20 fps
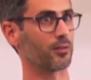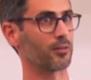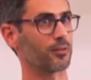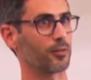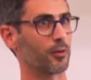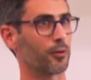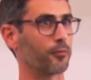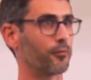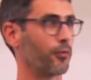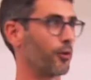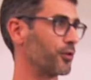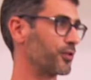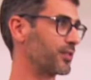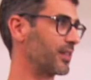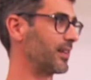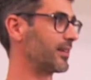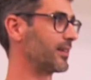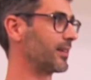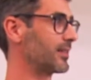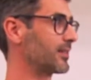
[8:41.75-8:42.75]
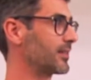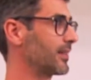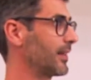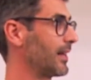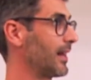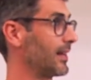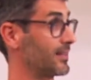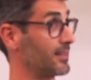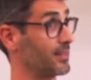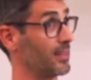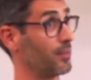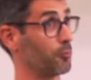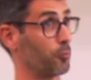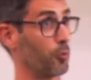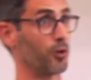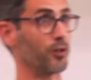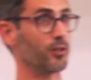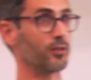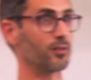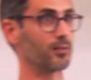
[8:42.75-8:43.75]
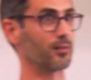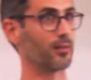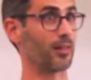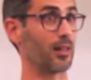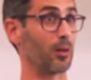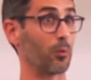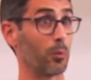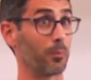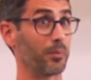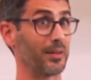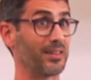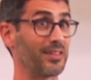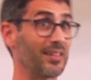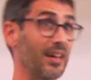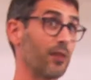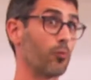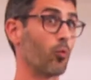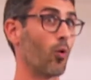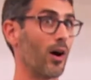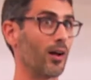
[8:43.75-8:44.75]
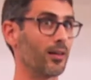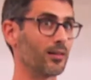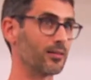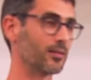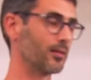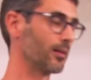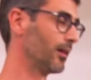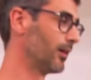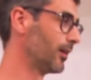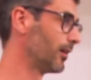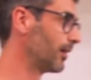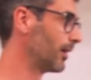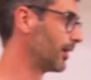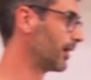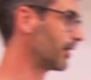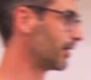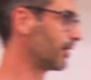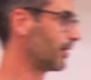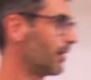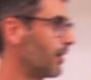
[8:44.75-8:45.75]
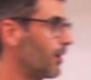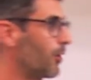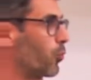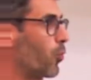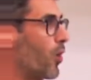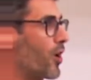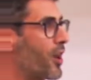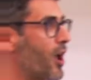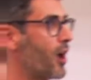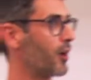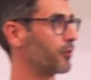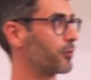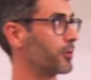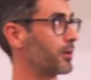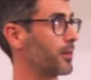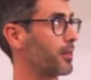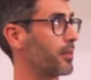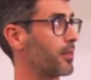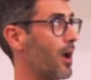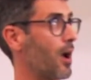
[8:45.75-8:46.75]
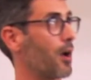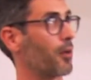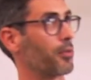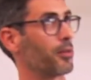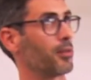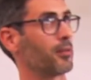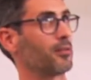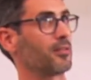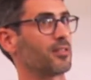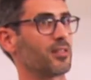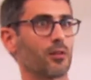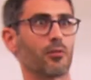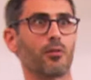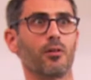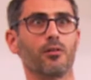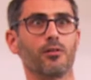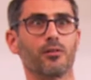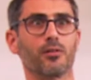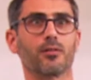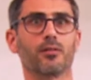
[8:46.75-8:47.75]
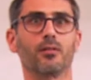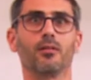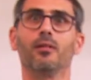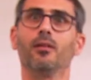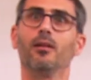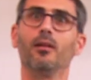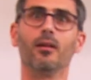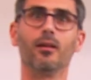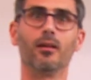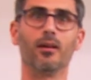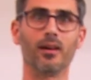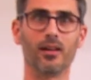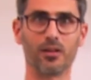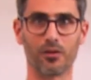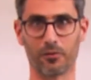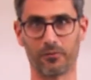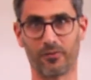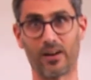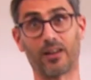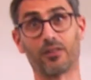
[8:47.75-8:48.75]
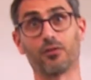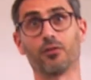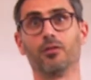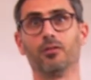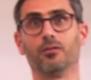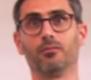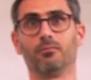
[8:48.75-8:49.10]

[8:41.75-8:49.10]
So for a sentence that has 10 words, there will be 10 ones in 100,000 zeros in your vector.